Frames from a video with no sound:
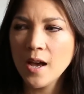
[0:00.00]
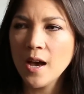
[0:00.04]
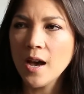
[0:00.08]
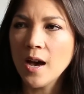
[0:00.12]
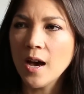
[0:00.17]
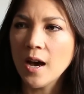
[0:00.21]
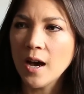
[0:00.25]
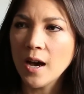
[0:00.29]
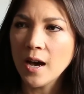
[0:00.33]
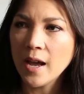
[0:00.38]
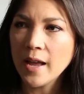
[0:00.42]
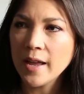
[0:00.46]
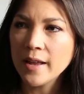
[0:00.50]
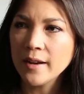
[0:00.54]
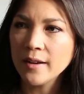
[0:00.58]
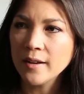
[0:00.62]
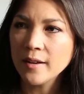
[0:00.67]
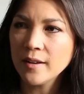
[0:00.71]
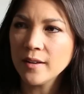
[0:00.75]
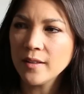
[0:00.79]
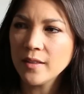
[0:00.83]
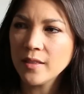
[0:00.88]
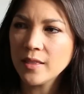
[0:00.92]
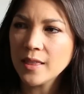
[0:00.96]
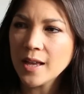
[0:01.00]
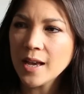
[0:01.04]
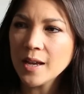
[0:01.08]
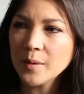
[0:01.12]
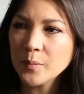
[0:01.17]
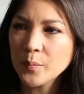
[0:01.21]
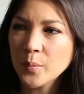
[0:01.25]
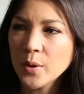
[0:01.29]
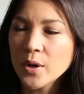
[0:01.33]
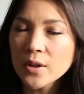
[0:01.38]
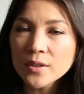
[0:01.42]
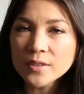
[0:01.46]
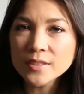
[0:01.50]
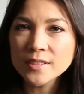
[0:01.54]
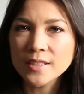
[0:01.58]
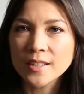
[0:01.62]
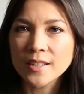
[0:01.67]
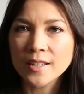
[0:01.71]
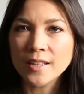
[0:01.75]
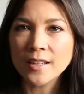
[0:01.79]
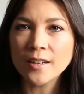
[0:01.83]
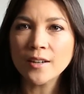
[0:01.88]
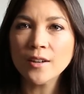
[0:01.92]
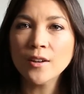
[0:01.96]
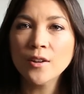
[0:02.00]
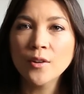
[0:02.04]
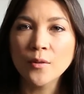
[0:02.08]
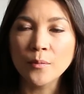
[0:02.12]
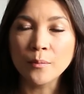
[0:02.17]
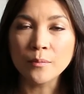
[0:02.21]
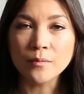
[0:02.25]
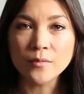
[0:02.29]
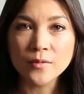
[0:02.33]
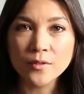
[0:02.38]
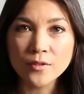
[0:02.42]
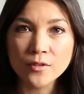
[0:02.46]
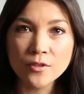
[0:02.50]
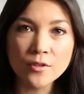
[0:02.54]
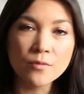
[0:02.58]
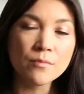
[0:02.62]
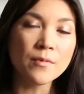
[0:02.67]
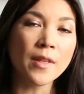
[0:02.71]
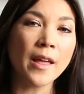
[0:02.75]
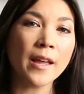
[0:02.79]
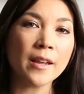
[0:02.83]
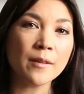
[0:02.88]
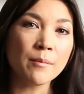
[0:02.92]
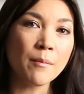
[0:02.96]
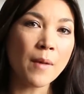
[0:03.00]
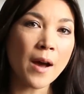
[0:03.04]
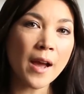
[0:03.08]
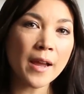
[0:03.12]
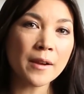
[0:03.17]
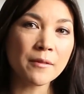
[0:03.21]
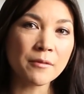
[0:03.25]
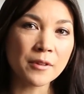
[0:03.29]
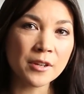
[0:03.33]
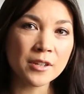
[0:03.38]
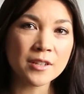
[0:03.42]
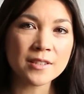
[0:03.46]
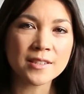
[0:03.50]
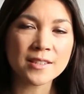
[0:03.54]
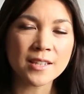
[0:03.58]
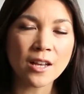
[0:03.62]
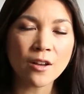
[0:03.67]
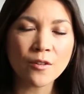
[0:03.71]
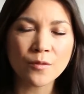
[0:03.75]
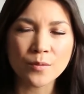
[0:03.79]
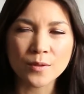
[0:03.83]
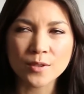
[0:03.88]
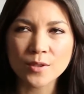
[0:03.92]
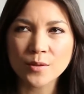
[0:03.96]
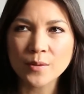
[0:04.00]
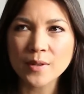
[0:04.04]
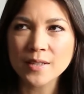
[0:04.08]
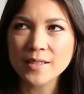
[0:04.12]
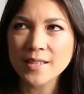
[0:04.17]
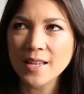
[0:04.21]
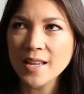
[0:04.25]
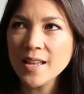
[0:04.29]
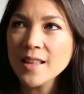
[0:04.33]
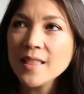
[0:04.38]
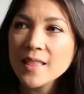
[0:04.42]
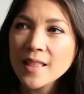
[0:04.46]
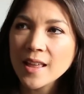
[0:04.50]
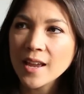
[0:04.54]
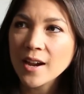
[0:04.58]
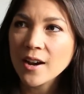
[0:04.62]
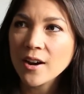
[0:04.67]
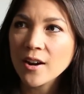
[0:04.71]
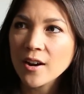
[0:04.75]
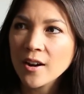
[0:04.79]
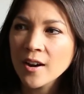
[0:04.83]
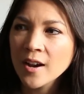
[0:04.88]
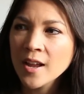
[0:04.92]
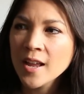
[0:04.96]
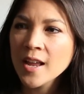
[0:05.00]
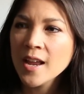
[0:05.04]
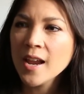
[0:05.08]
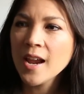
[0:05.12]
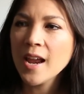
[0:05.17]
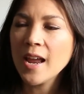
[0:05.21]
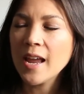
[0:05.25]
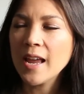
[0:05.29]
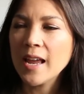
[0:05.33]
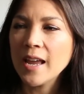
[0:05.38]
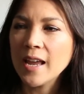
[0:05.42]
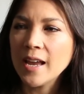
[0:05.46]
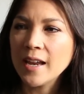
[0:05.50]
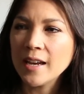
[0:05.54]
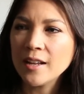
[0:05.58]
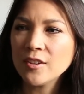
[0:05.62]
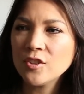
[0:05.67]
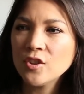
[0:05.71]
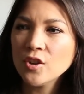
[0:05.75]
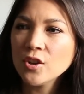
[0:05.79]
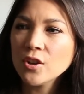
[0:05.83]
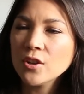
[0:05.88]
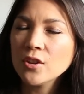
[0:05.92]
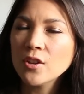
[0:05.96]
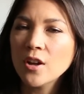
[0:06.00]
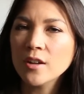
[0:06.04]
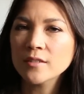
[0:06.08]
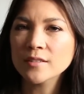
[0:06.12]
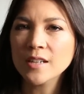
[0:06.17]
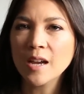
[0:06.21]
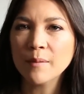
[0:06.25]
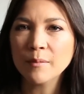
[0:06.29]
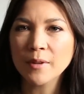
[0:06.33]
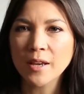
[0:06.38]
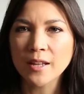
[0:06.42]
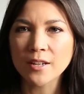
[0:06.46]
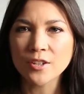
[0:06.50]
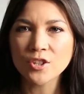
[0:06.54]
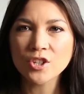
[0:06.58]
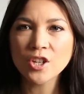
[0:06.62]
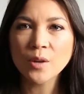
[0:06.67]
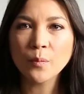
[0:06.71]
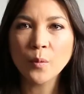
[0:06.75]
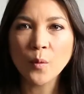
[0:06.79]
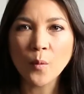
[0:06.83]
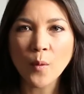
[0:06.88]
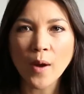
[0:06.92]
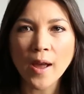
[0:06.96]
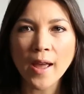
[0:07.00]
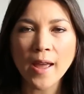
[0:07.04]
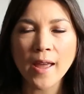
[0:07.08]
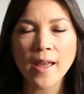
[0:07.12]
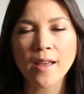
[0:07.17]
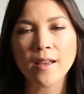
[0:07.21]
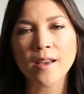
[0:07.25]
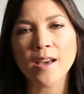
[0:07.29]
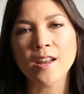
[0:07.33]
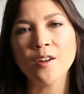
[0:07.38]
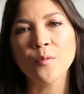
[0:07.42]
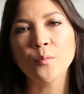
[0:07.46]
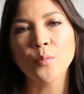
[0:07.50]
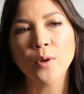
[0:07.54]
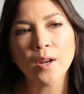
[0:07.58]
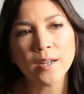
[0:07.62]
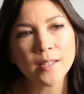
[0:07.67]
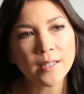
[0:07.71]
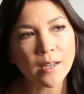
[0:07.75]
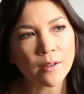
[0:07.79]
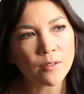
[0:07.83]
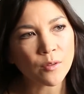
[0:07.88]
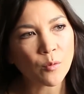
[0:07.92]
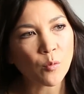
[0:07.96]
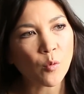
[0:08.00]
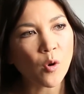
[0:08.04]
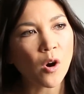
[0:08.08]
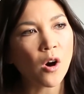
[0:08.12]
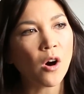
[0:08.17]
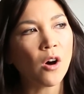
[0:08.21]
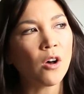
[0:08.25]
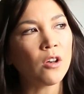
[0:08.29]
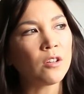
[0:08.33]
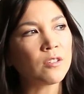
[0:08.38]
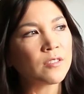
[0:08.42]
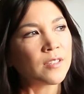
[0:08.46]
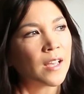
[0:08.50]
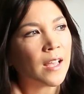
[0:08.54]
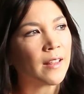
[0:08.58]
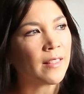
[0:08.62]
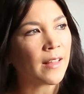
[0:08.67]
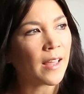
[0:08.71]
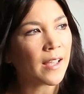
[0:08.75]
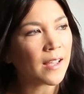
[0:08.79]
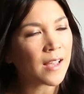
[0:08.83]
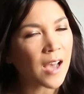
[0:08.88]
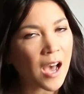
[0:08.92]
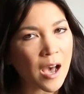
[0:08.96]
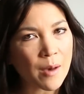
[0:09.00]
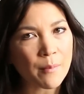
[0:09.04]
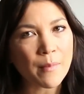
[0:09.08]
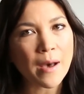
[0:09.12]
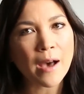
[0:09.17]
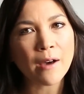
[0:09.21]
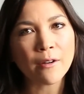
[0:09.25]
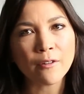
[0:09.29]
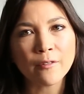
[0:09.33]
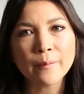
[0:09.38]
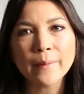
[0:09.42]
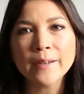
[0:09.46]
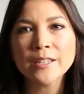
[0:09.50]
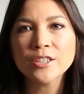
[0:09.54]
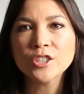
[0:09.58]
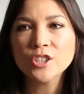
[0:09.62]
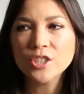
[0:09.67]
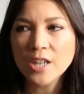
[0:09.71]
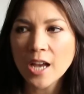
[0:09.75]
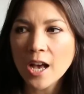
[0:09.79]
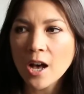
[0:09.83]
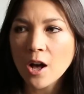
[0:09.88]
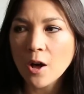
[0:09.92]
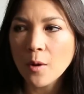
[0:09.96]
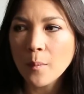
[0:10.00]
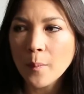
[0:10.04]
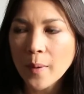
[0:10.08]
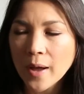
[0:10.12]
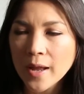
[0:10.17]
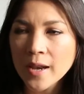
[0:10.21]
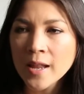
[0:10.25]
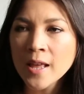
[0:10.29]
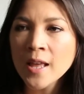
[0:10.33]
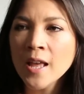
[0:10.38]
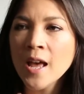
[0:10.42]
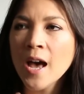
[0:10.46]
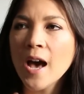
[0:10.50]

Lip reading: And that person, like my real self, was always in there. And it took a long time to kind of chip away and kind of break down the walls and like come out of my shell. But